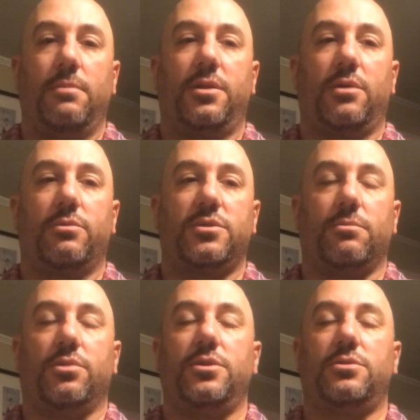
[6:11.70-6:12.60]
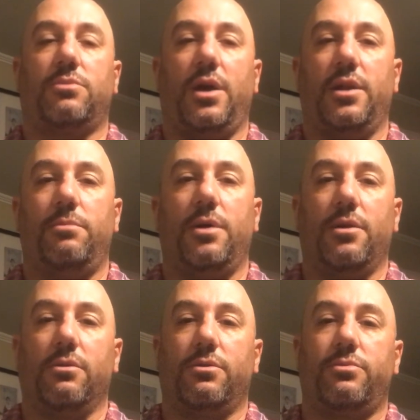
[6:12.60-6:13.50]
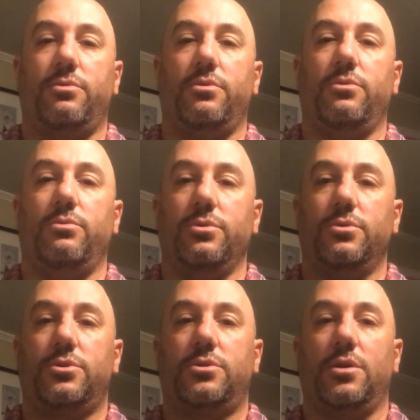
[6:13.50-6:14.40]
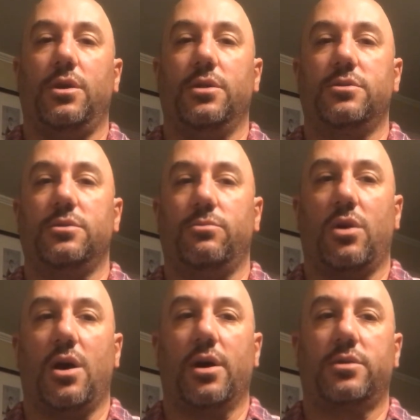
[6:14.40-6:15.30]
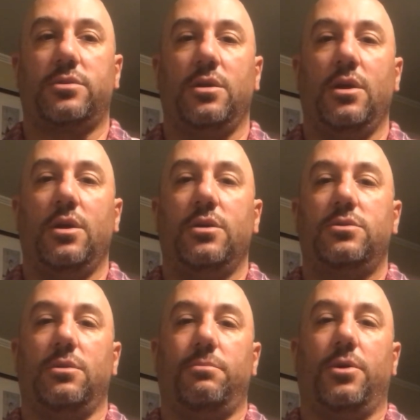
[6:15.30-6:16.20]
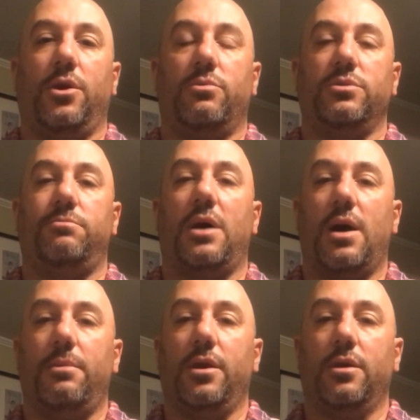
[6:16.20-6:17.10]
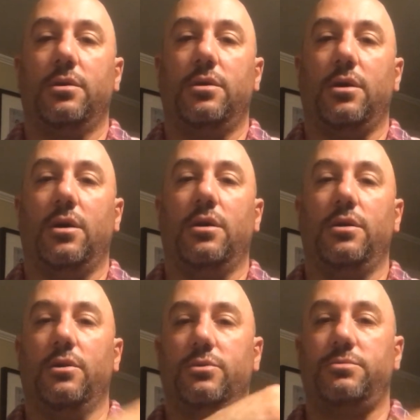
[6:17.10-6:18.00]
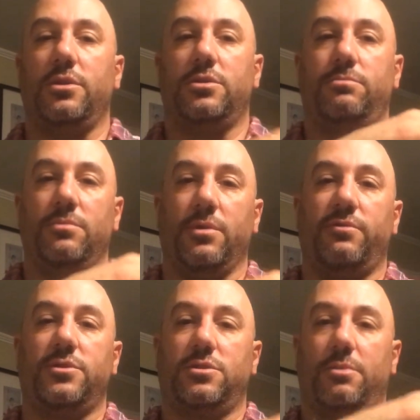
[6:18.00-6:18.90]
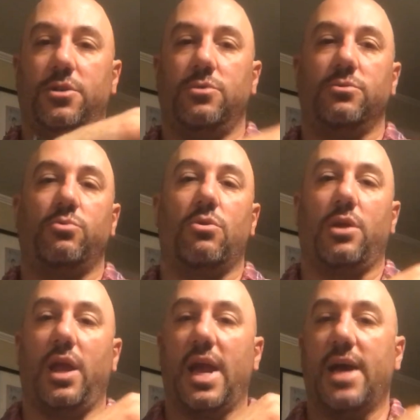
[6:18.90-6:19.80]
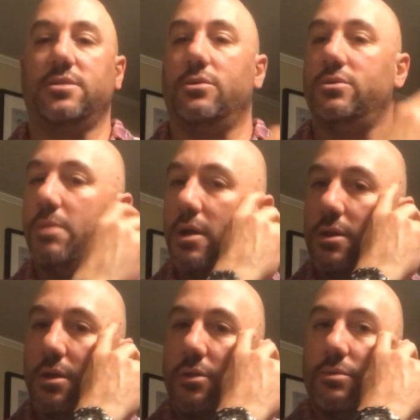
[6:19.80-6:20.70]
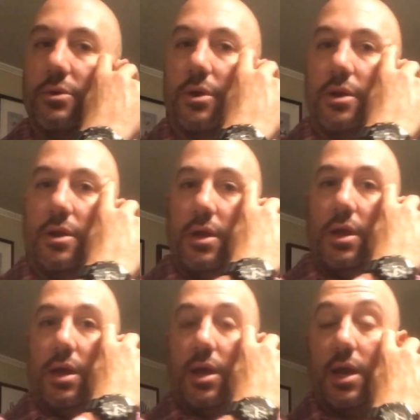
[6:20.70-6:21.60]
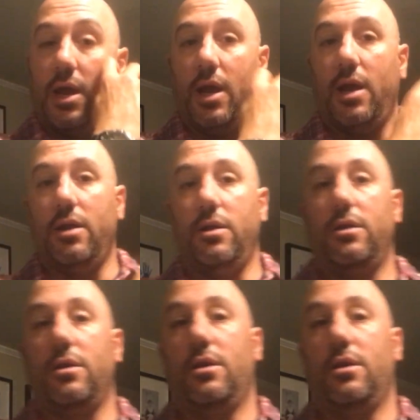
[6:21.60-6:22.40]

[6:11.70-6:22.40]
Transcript: but there were some places where I had to pedal through roots and some rocks, so the bike was bobbing. The suspension was working as I was pedaling through it, and